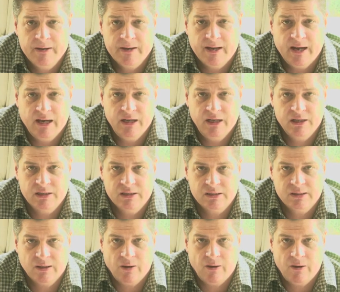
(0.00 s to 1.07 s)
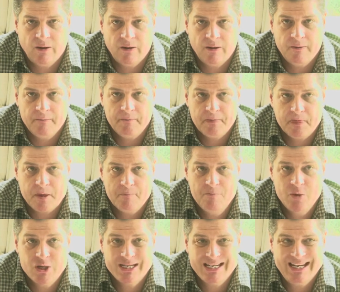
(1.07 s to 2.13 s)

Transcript: candidates are put